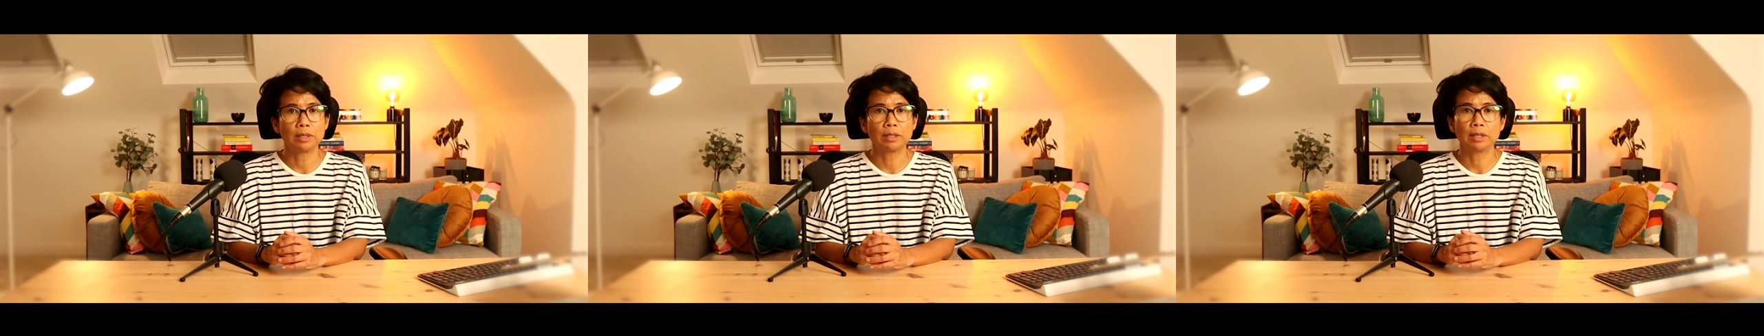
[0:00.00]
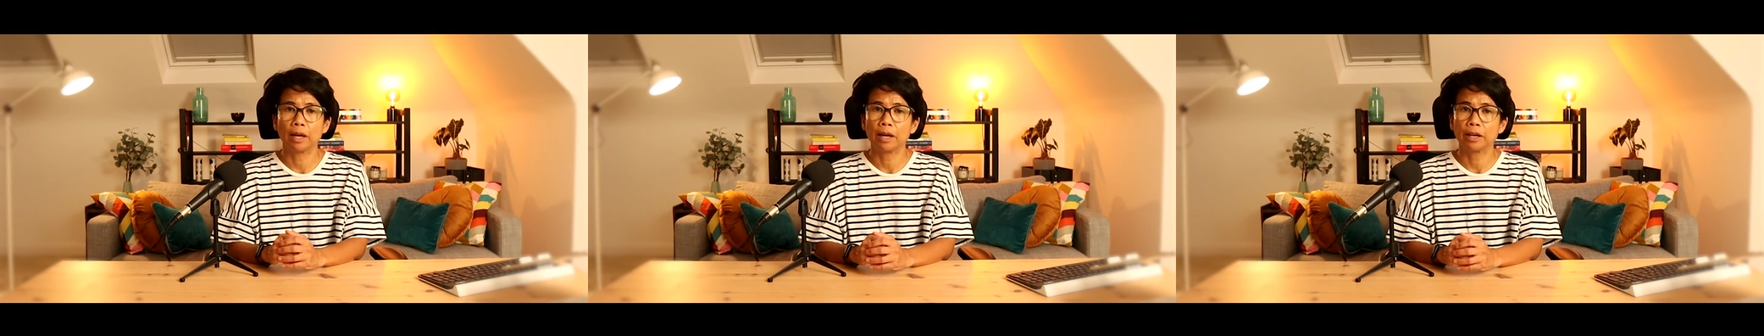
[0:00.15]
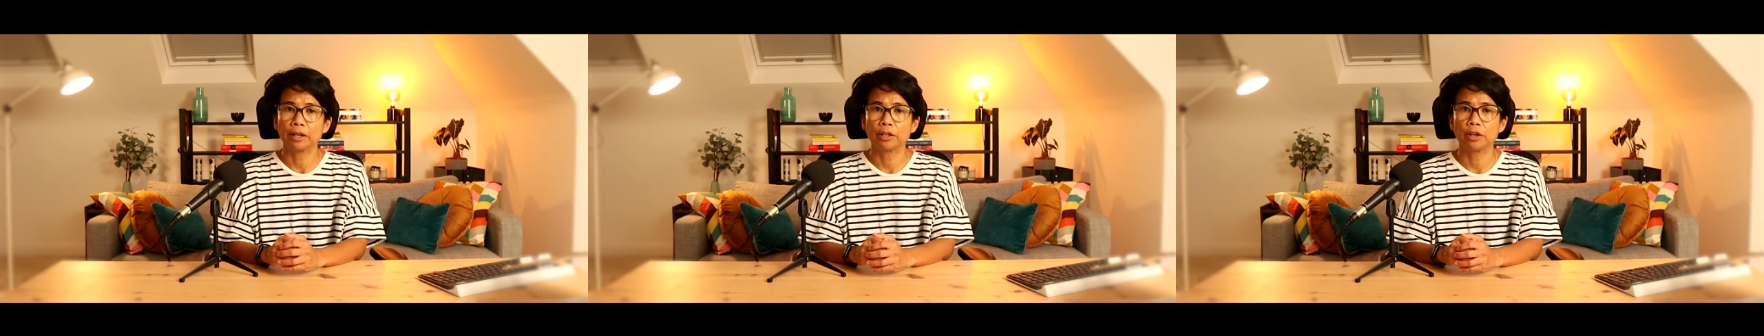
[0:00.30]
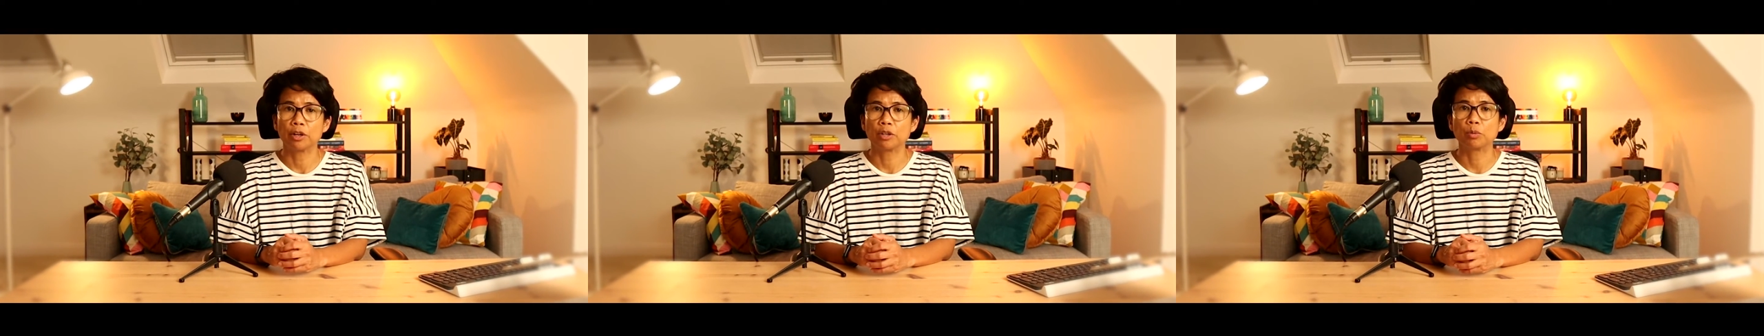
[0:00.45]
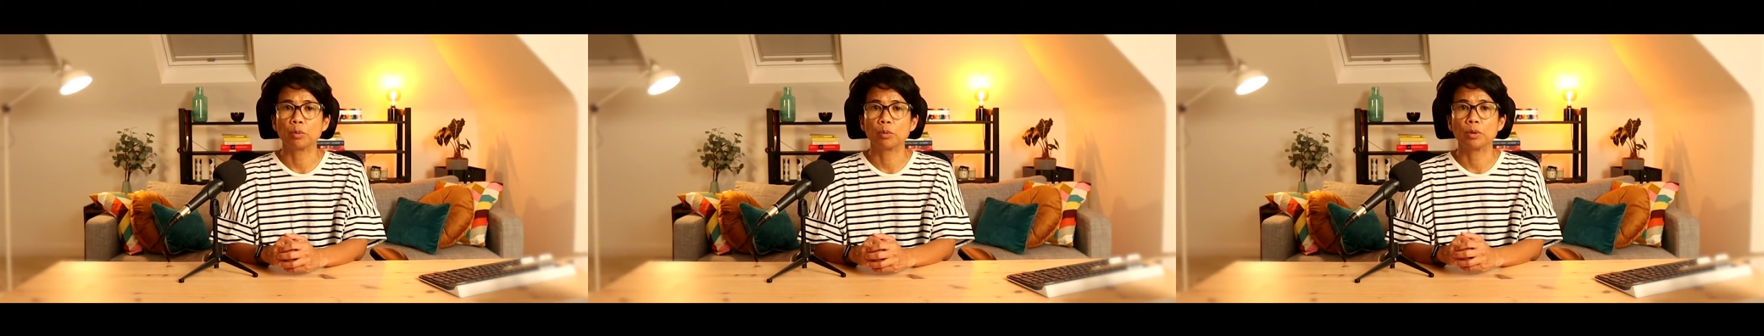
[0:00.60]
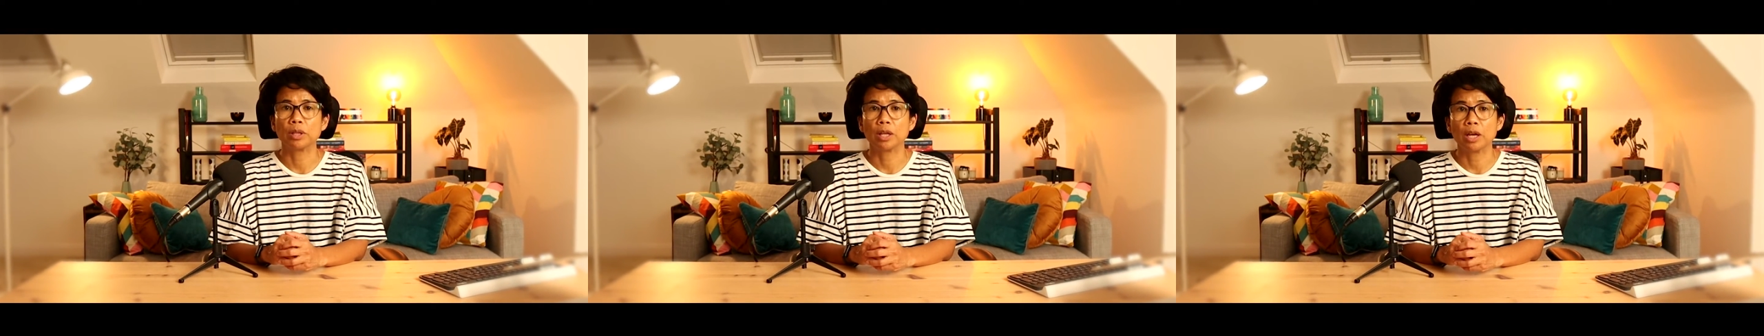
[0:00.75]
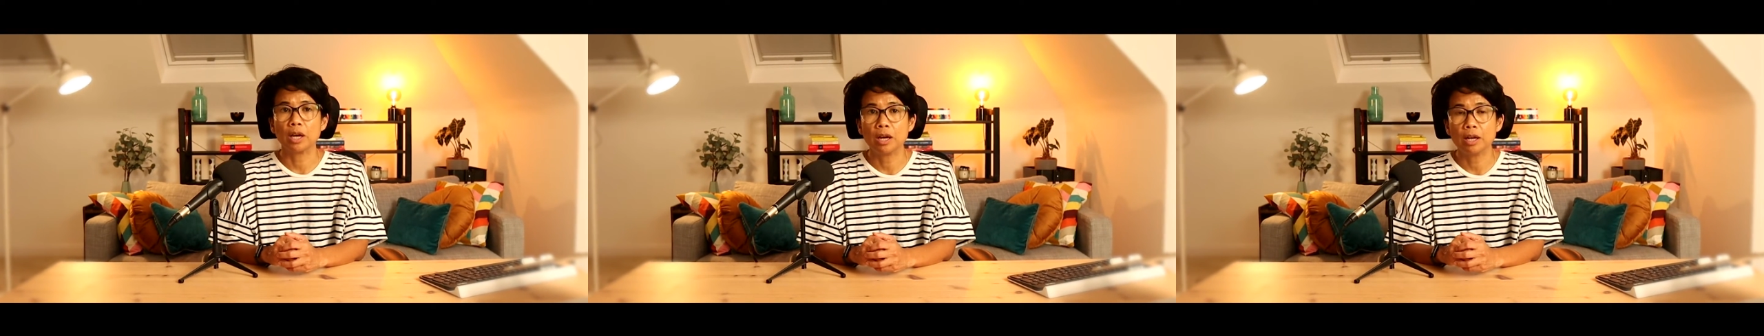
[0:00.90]
diagnosed
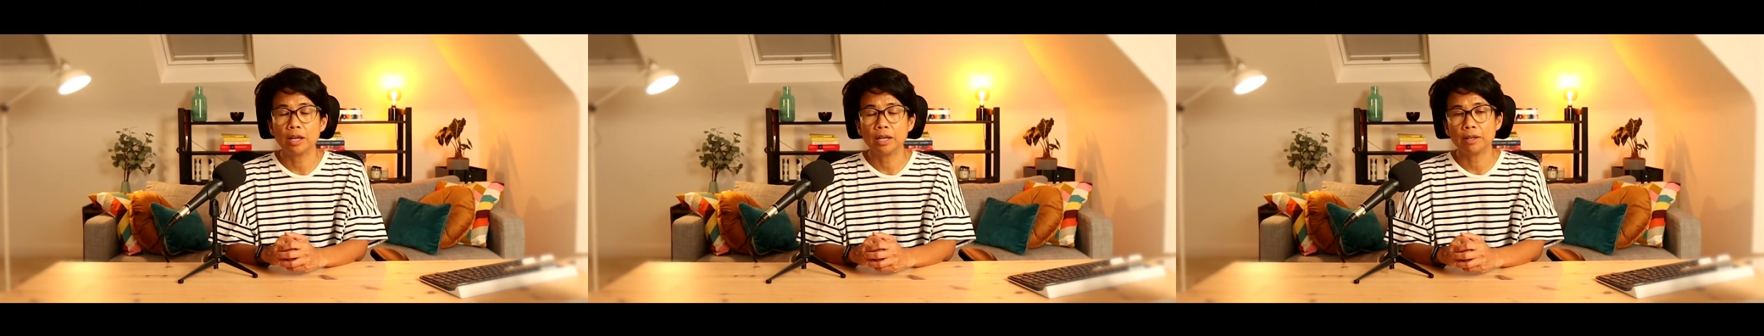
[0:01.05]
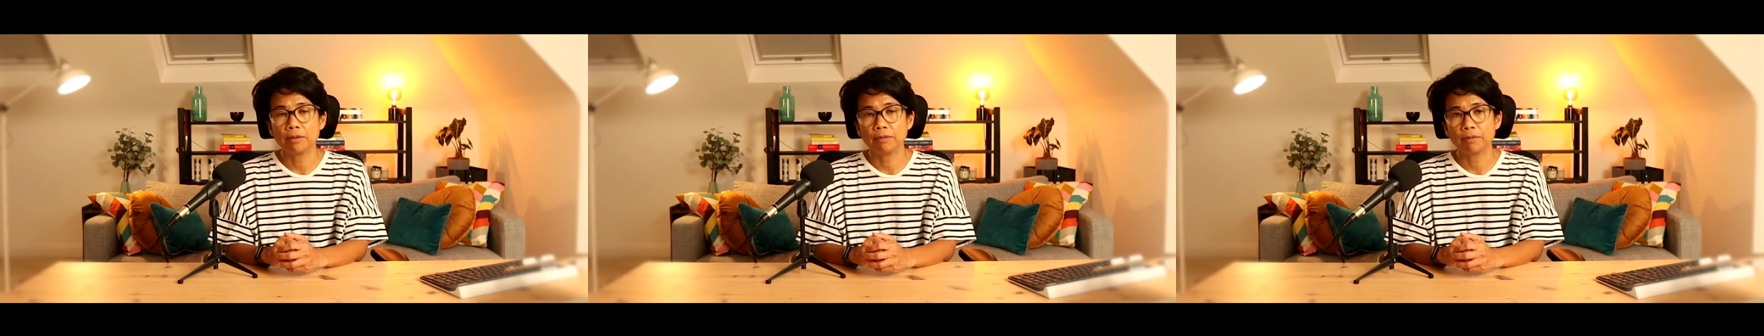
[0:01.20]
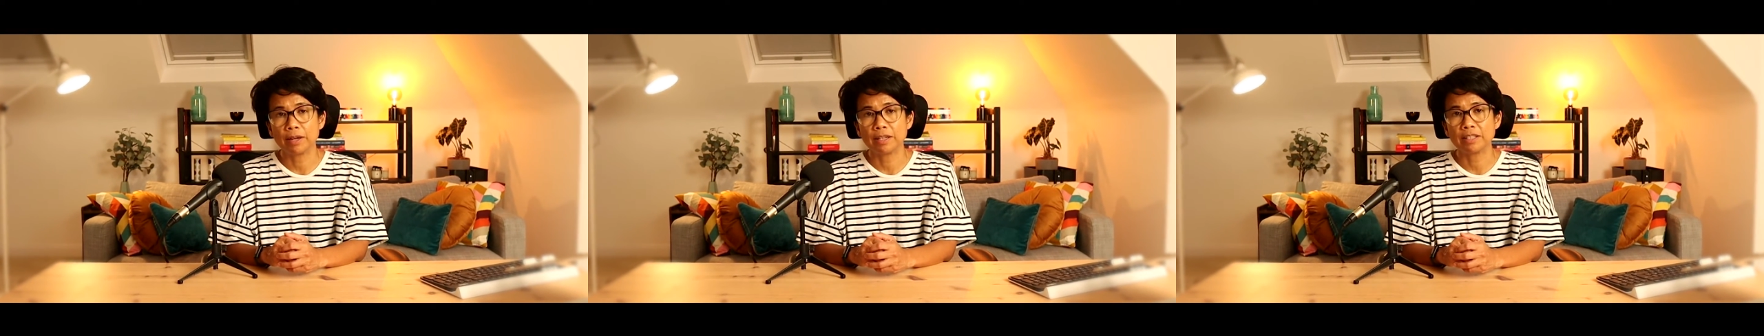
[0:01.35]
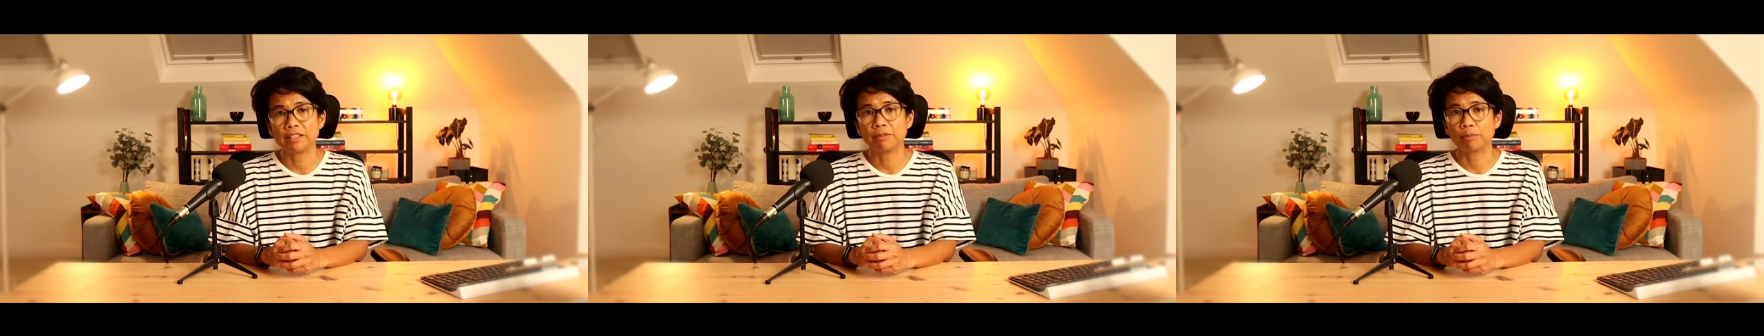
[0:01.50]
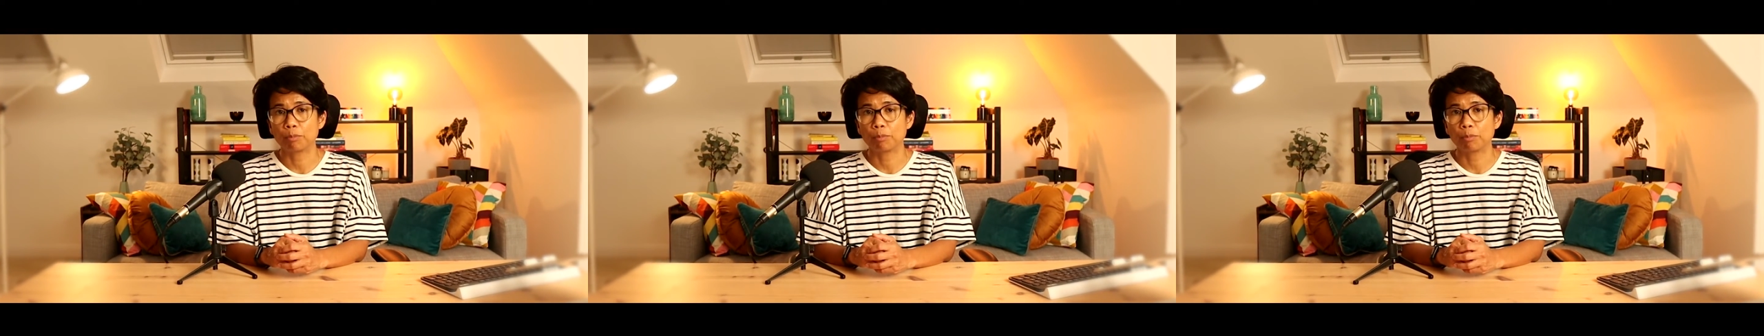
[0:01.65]
with early invasive